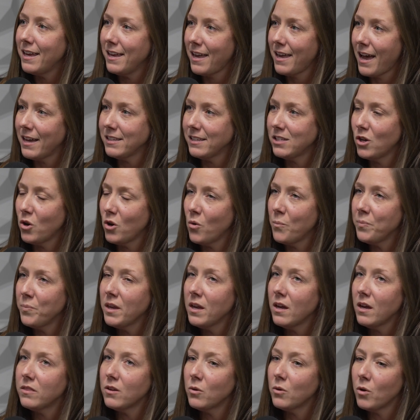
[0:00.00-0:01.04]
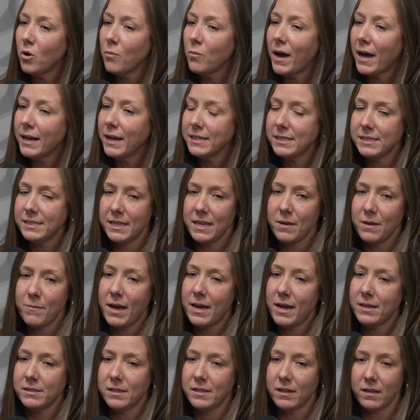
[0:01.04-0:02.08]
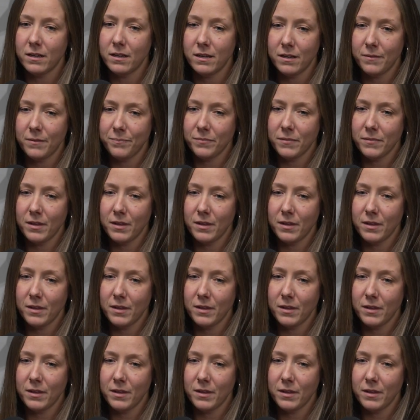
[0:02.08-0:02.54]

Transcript: Yeah. So the robotics team has and